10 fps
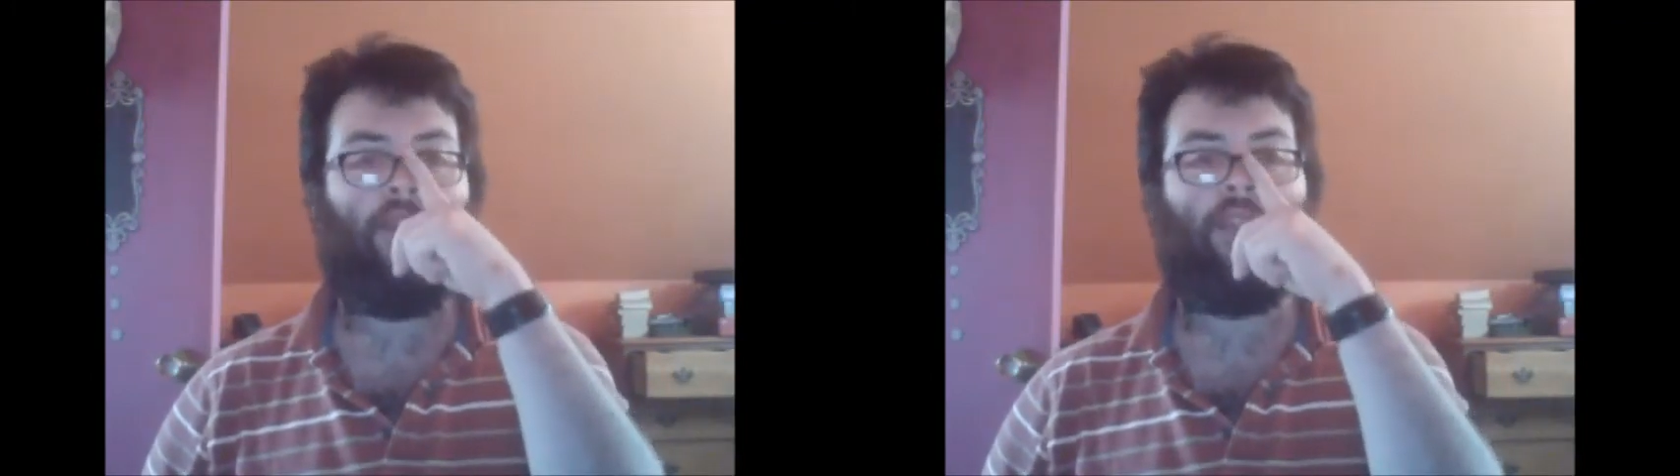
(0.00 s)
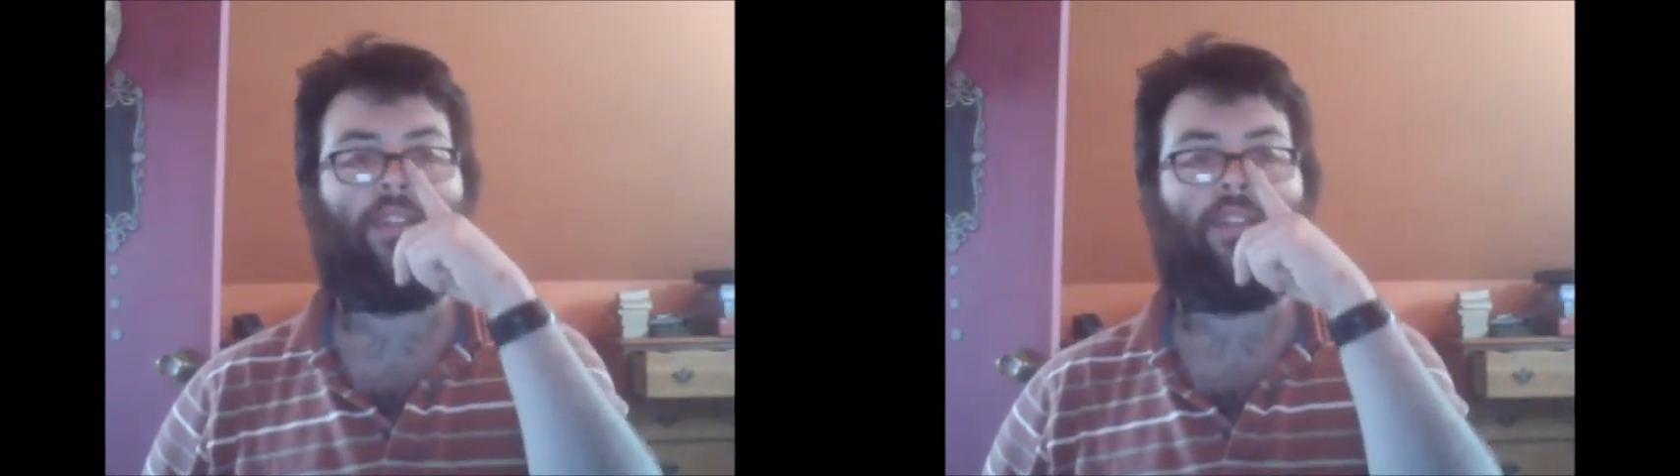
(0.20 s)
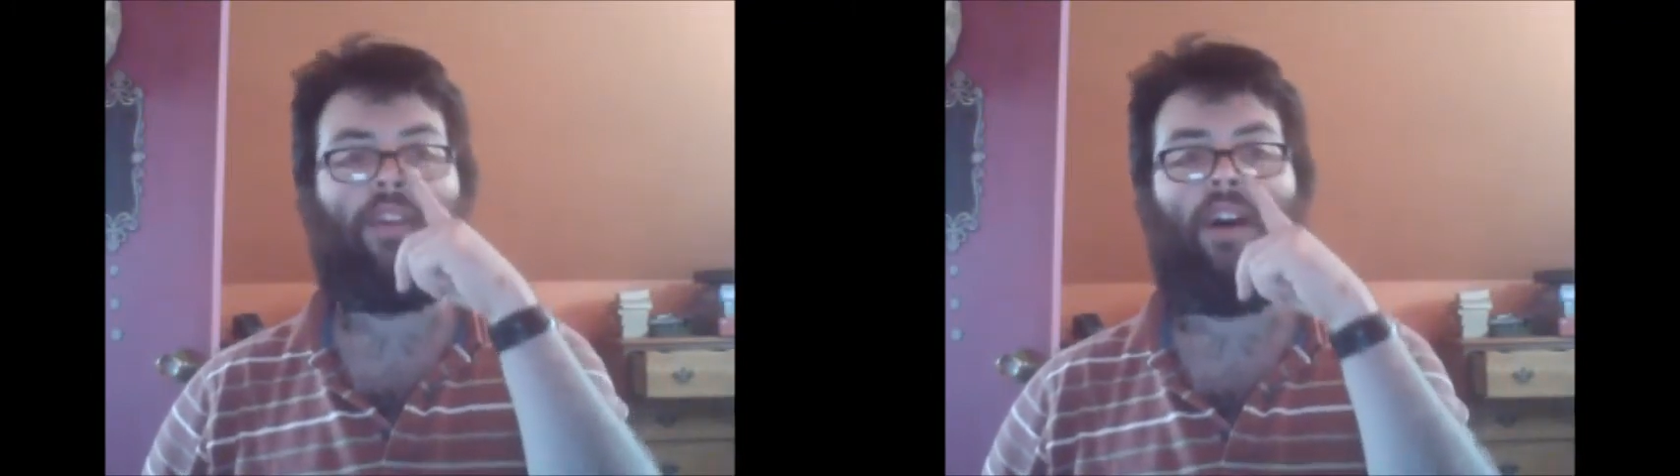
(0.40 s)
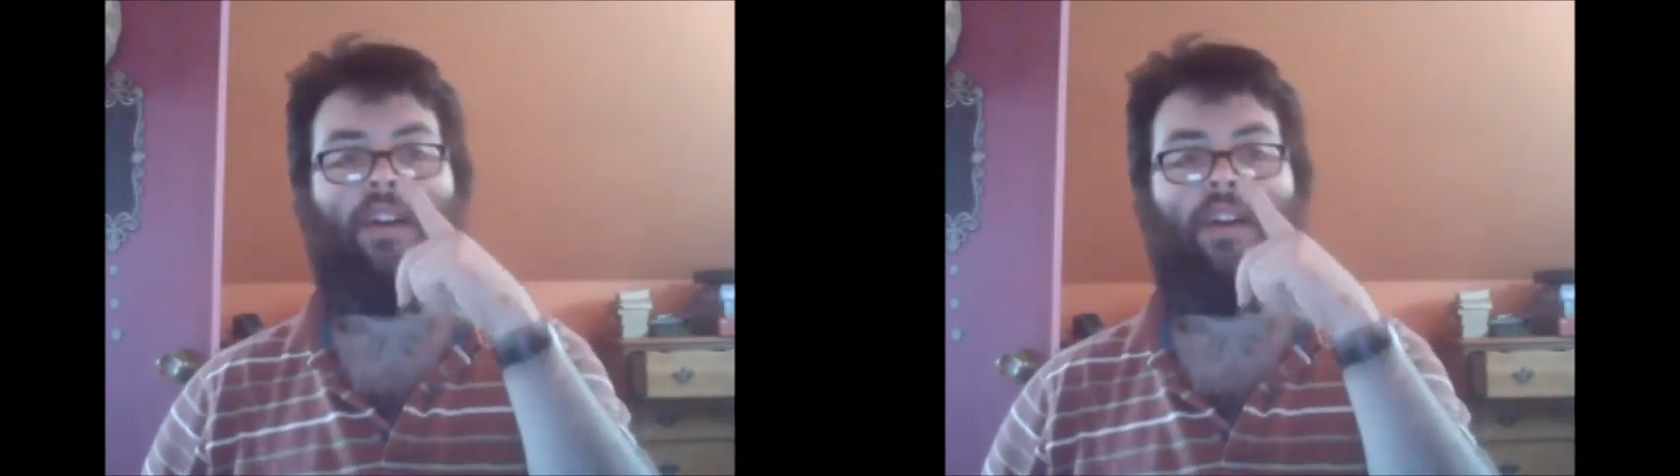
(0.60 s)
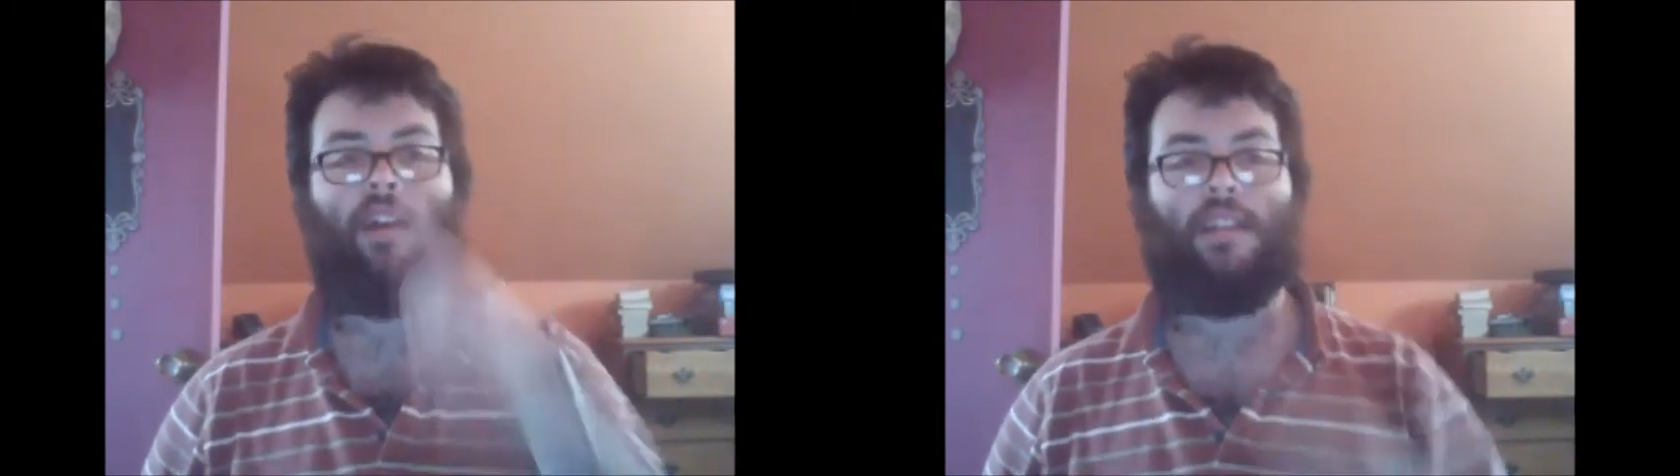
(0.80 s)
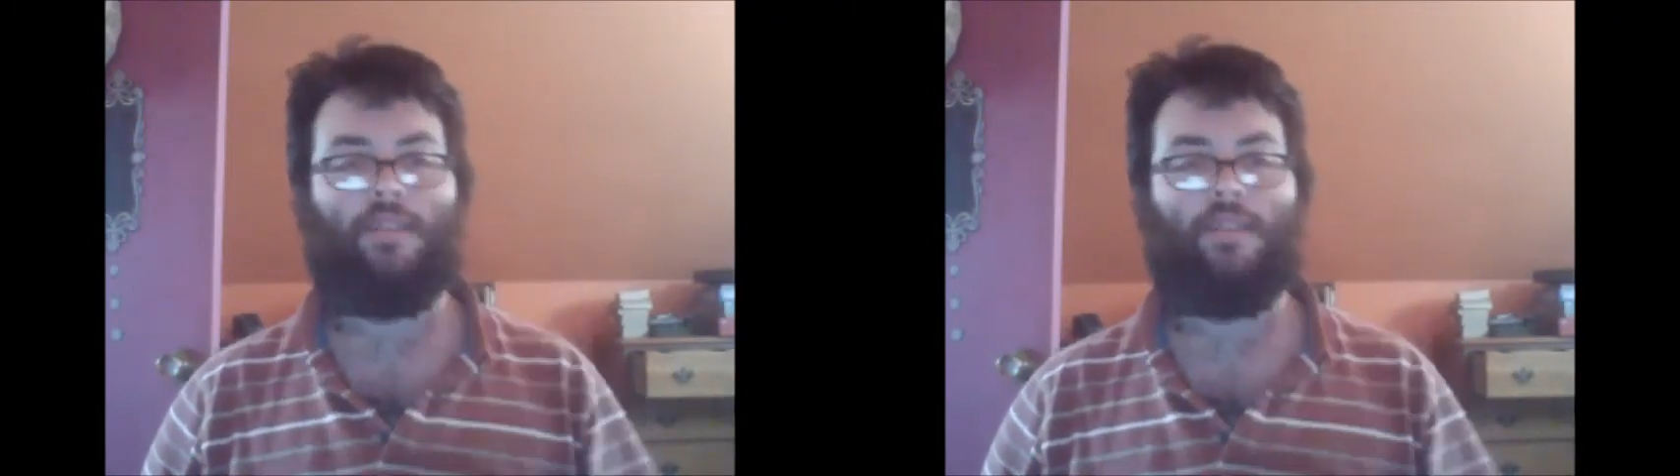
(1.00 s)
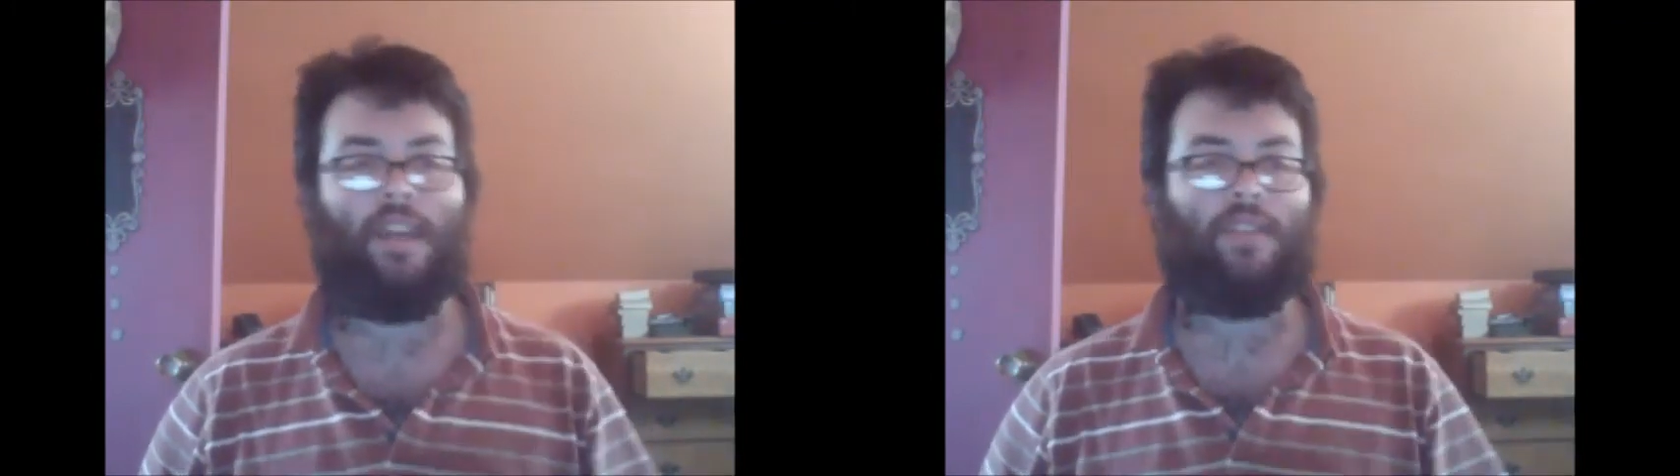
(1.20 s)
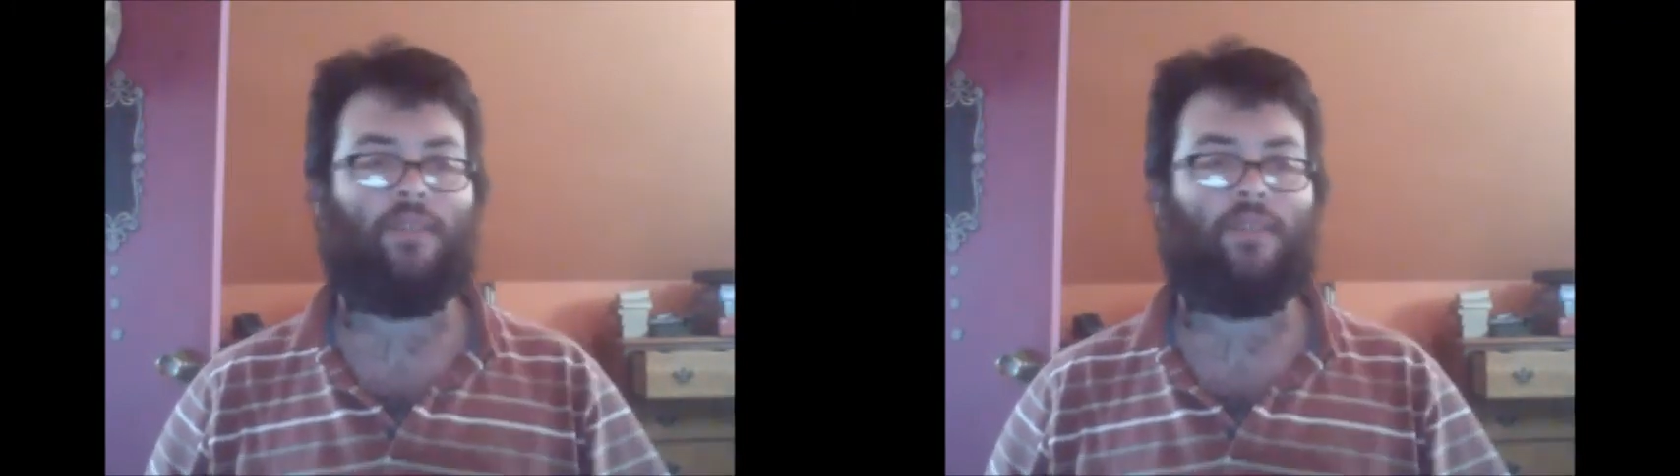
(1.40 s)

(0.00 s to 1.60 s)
little scar on his face